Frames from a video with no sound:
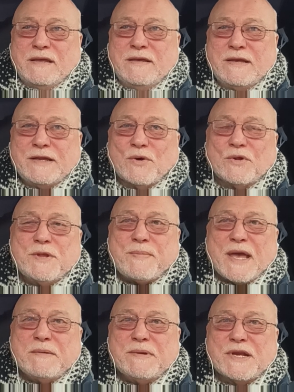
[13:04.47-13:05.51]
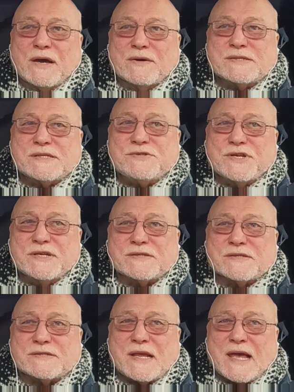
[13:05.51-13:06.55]
And all the baby knows is
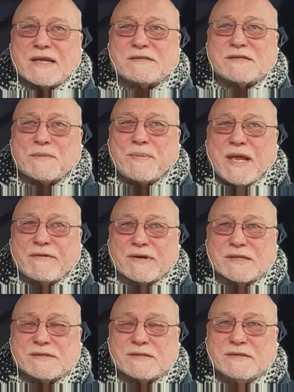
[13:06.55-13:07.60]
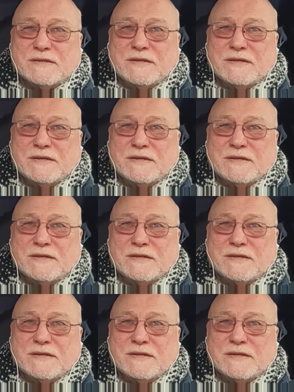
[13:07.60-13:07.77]
Jesus as the parent.